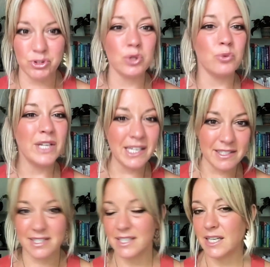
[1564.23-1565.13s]
2
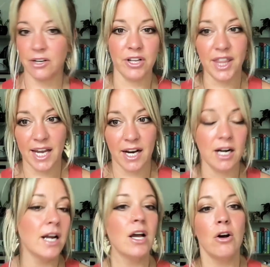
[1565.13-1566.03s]
weeks here and there,
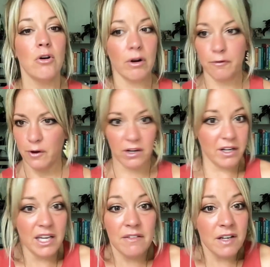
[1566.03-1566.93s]
or for
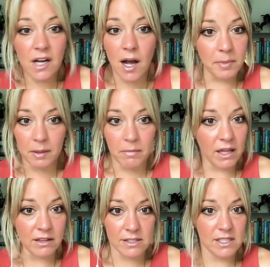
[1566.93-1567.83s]
even a couple of
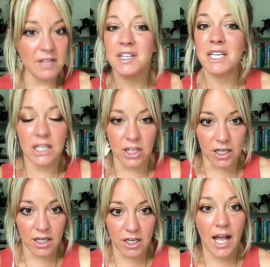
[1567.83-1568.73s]
months, even a year,
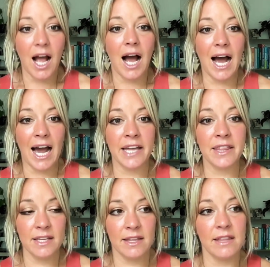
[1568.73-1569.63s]
I
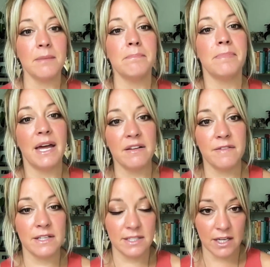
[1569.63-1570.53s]
think that the
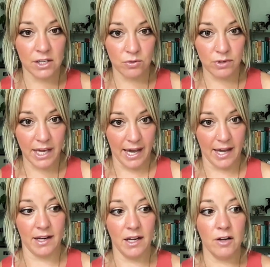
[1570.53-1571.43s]
benefits that you
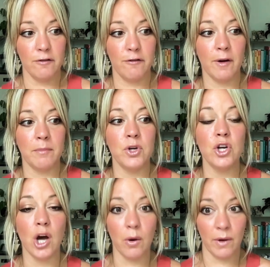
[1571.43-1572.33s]
get from
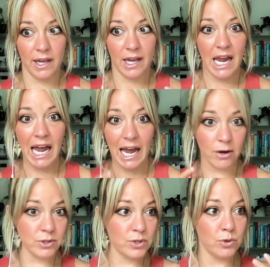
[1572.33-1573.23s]
knowing
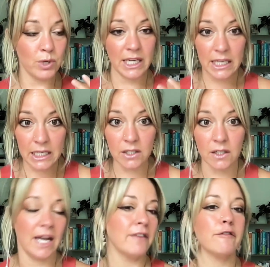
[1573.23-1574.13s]
how to heal
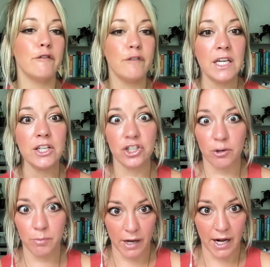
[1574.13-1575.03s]
and feed
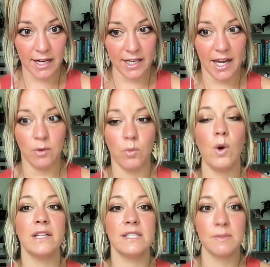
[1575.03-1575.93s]
your body and
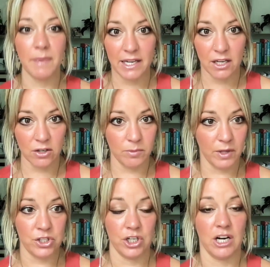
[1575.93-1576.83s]
what's spiking your
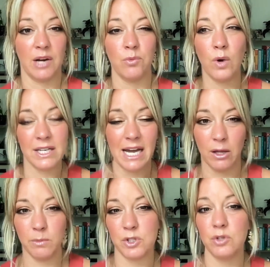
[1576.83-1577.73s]
blood sugar and what
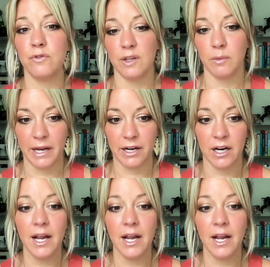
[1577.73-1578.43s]
helps you feel better,